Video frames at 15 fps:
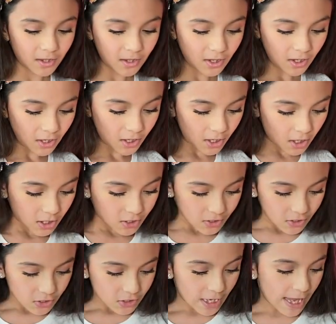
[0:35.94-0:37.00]

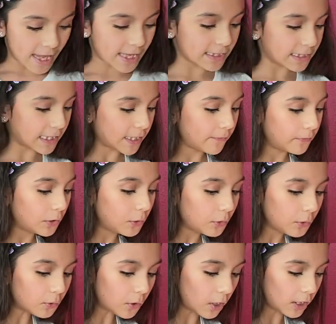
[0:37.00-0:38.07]
And if you do
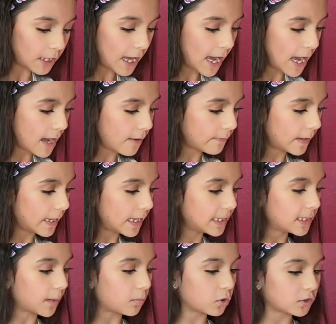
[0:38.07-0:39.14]
not have a
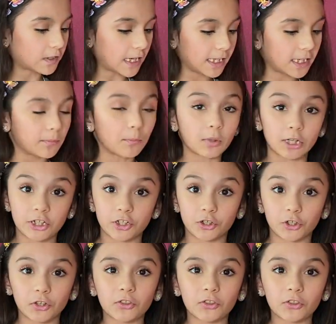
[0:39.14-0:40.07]
double-sided printer,